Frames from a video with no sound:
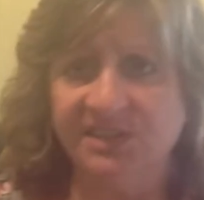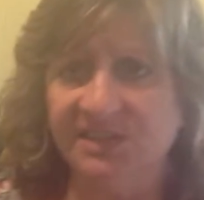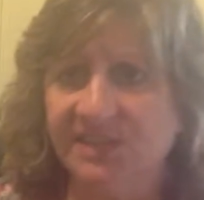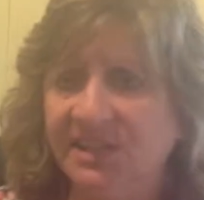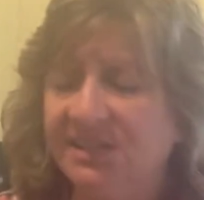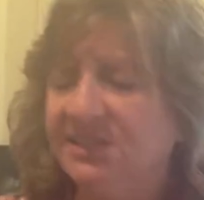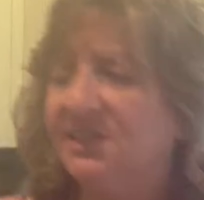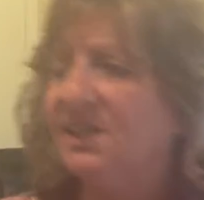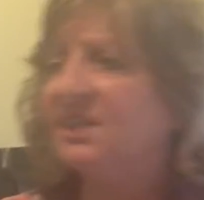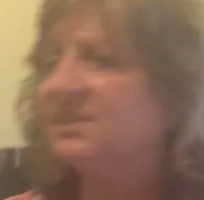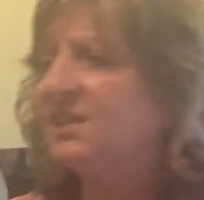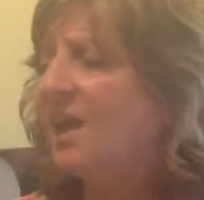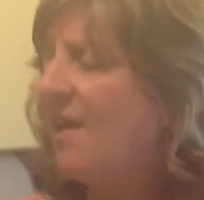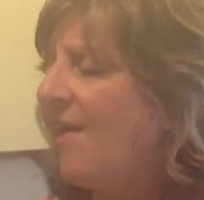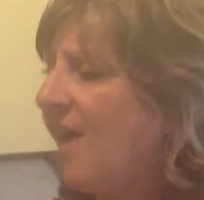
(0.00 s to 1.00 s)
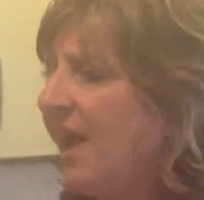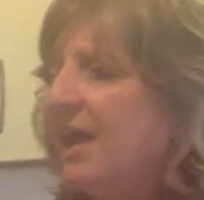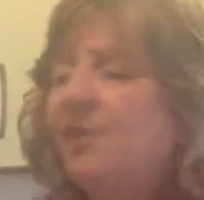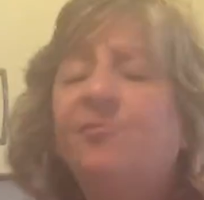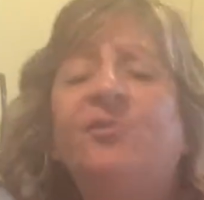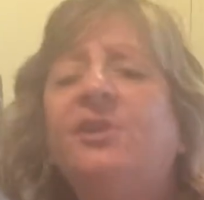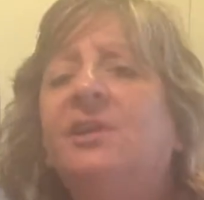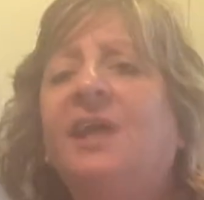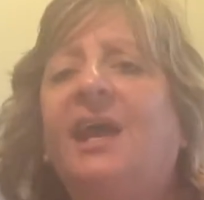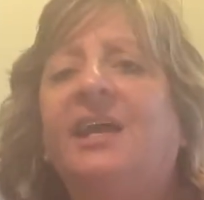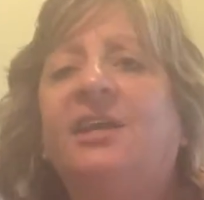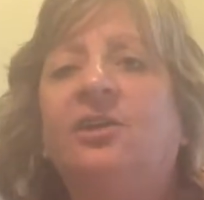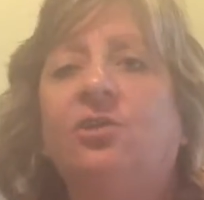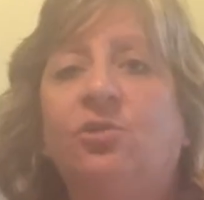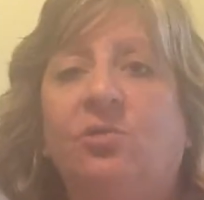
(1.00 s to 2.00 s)
seasonings, every
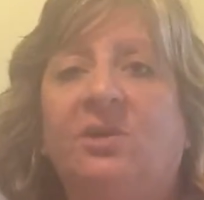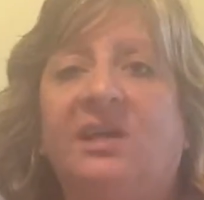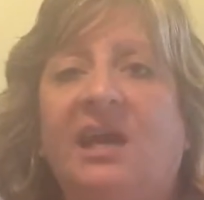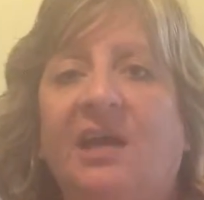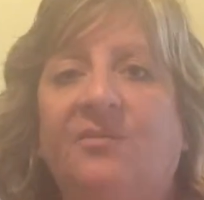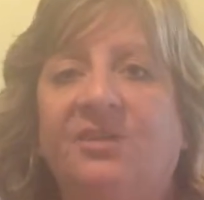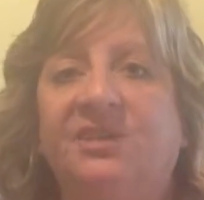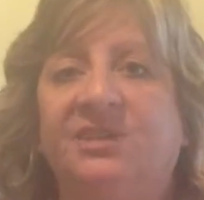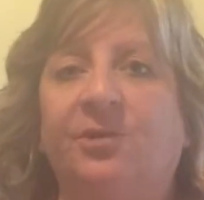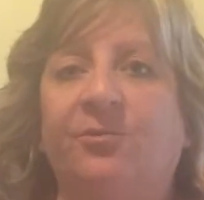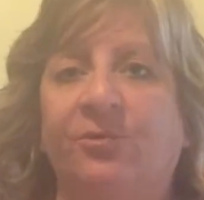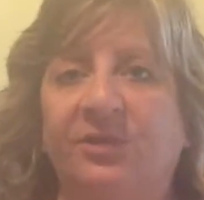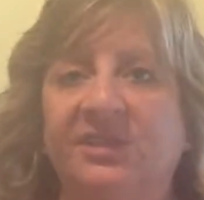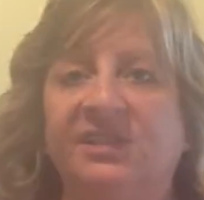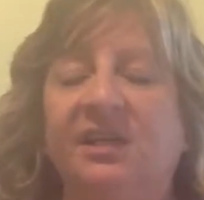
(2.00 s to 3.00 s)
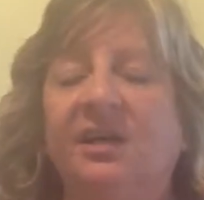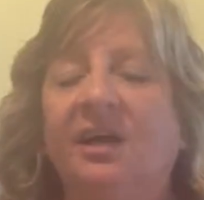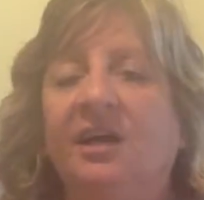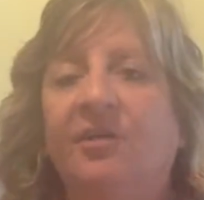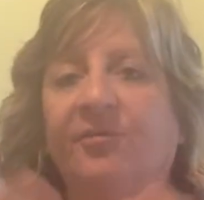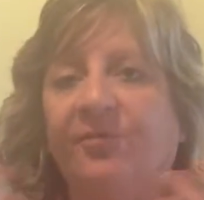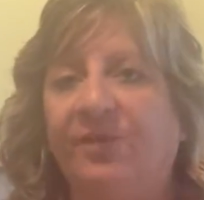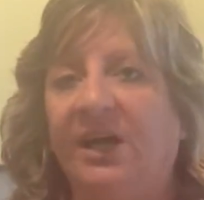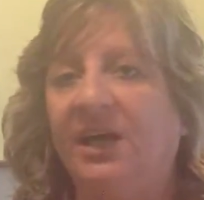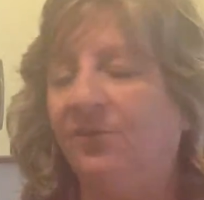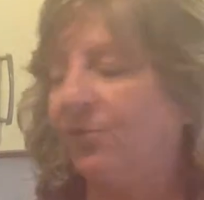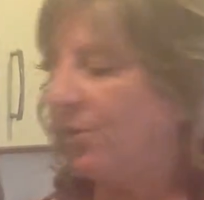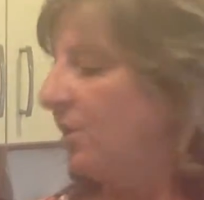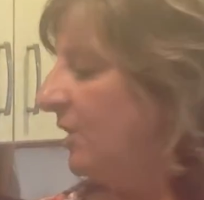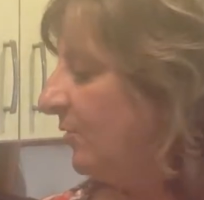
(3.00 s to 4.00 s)
night you could have a different
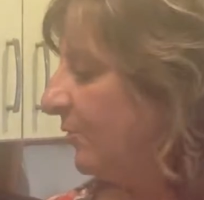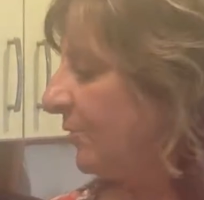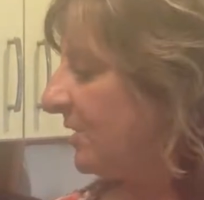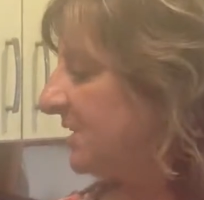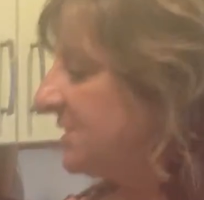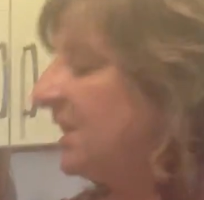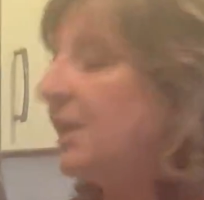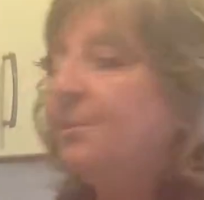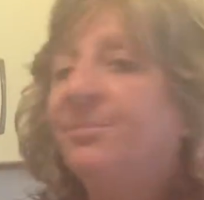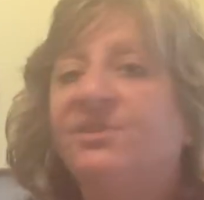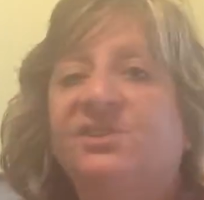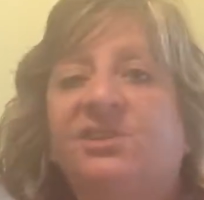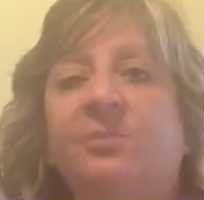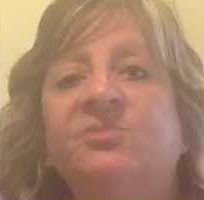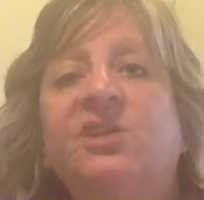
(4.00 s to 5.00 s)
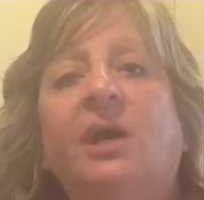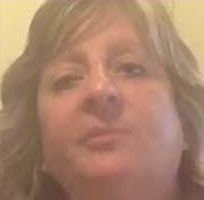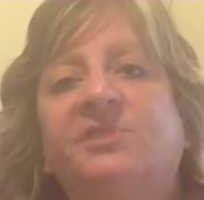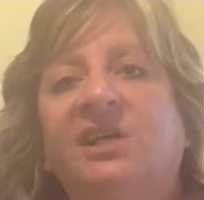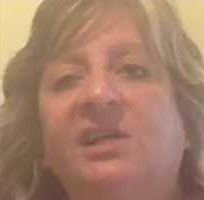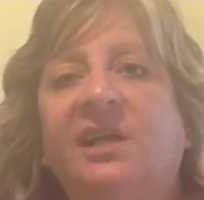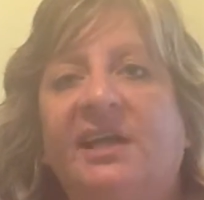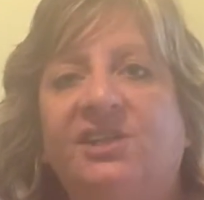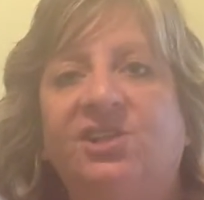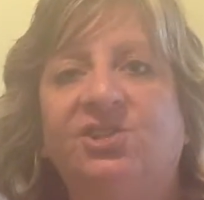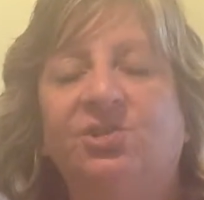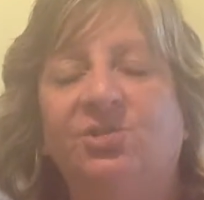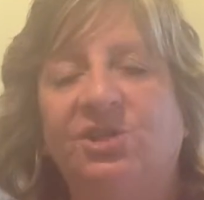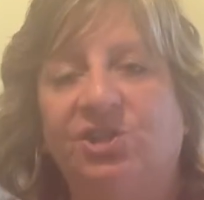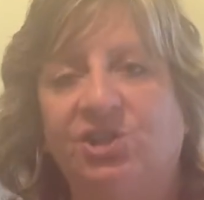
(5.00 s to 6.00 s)
flavor. For example, sometimes I like to
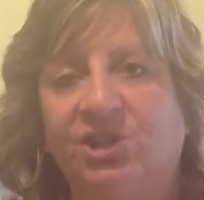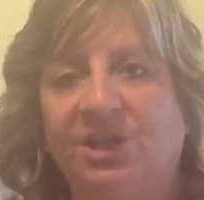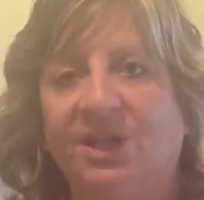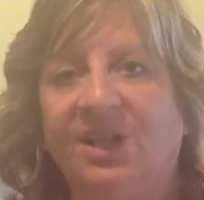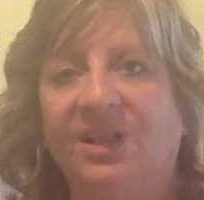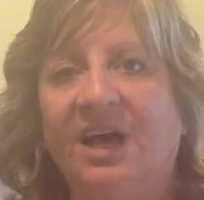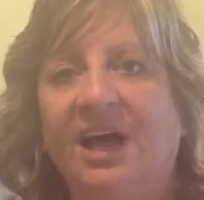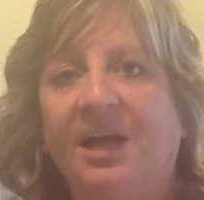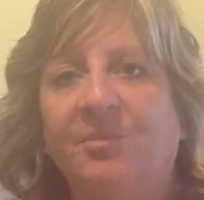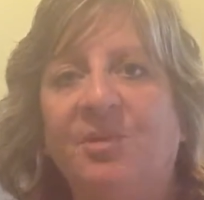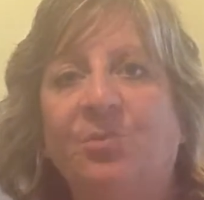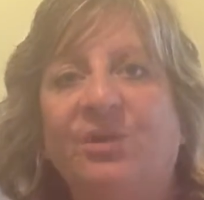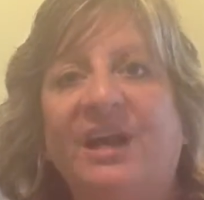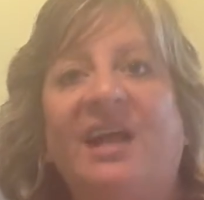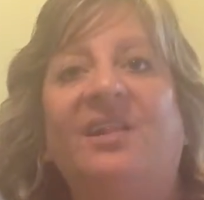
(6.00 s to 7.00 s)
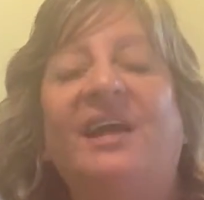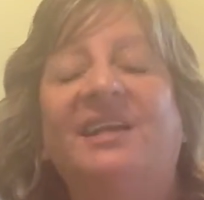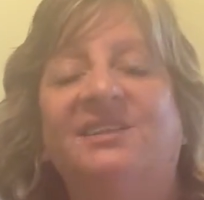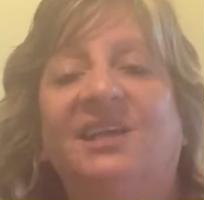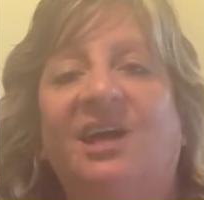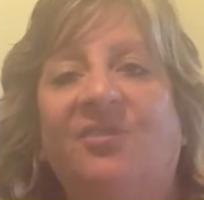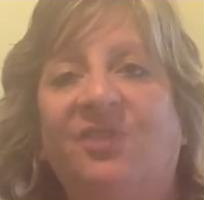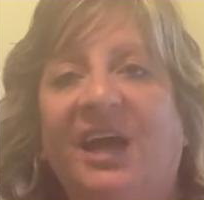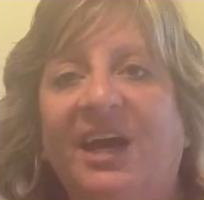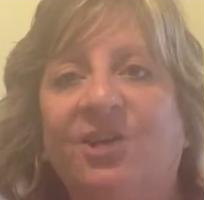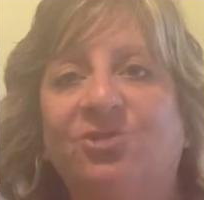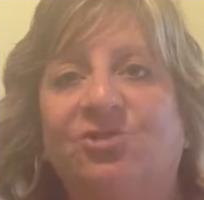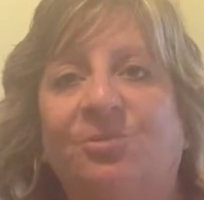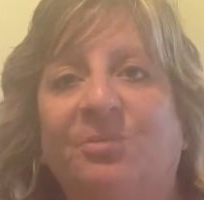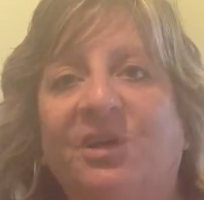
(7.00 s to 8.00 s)
do the chili lime, and when I like to have
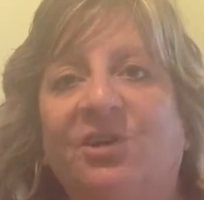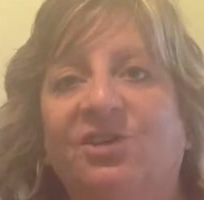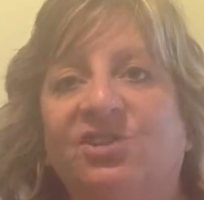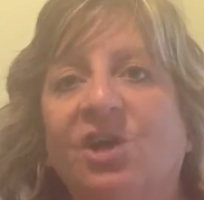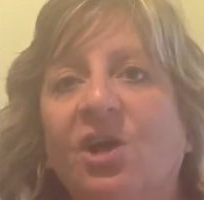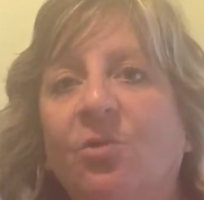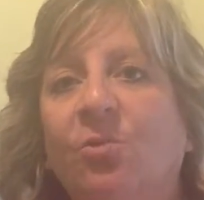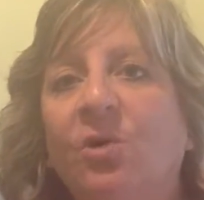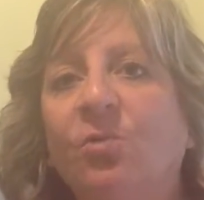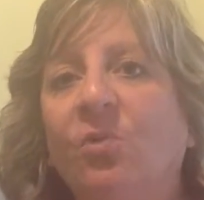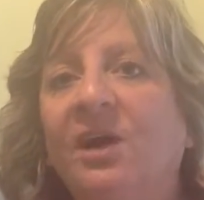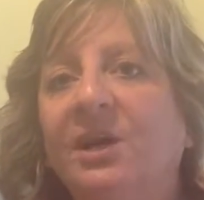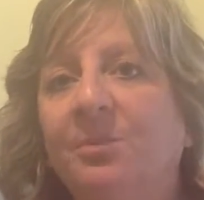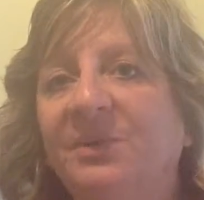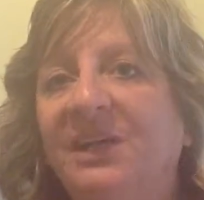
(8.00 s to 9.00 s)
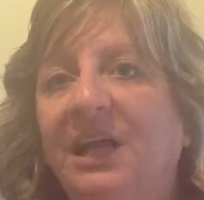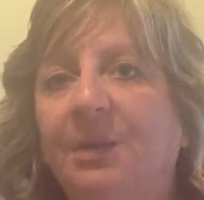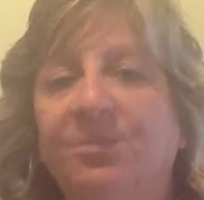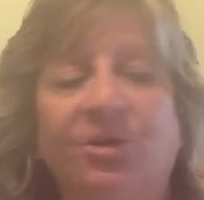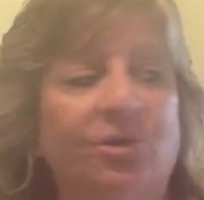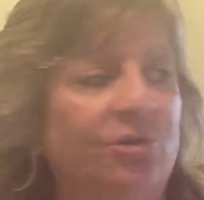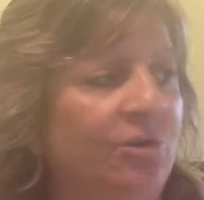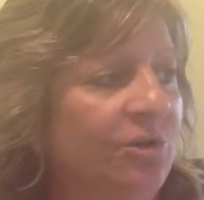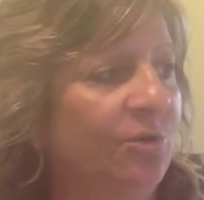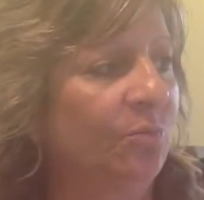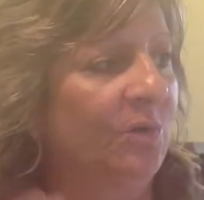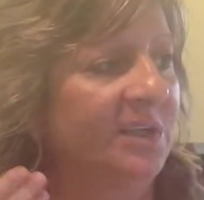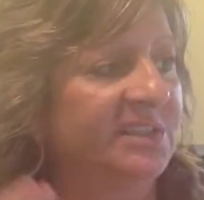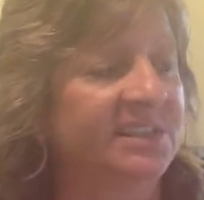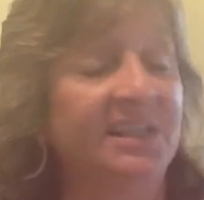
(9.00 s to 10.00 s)
extra because we want to be able to cook
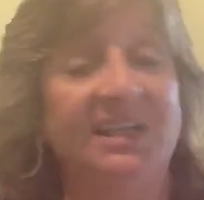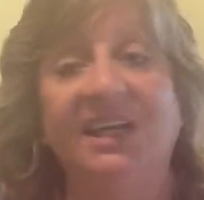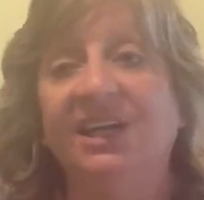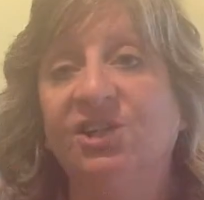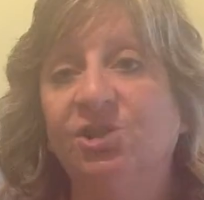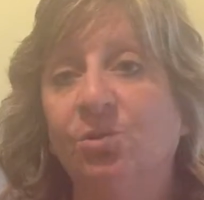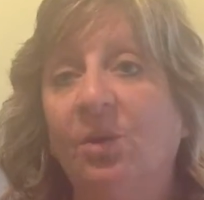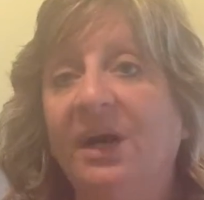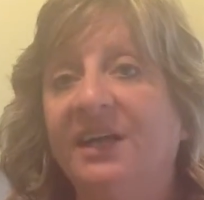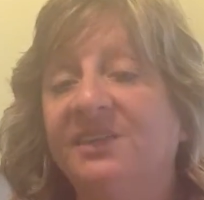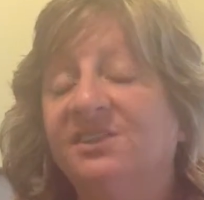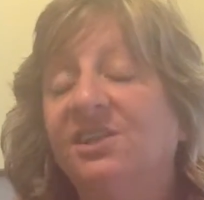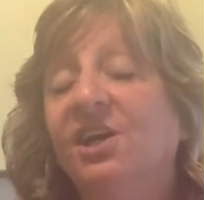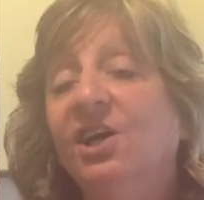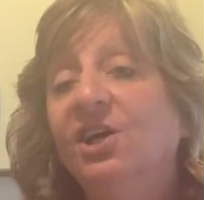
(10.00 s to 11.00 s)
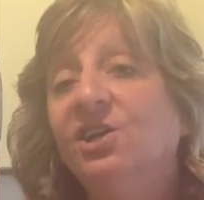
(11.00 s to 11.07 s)
once and eat twice.